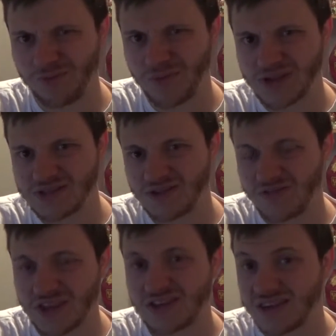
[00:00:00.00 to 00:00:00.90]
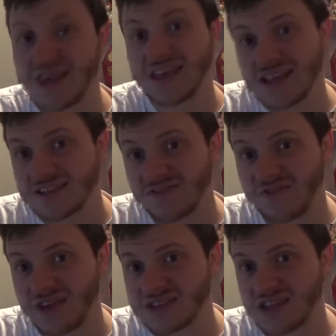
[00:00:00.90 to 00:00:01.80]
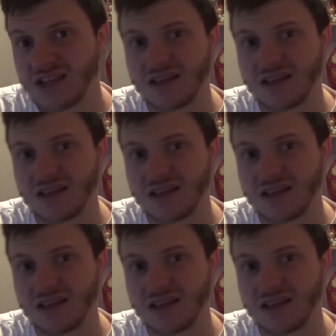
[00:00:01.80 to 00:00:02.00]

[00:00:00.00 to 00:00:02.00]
better if they could get that to fix.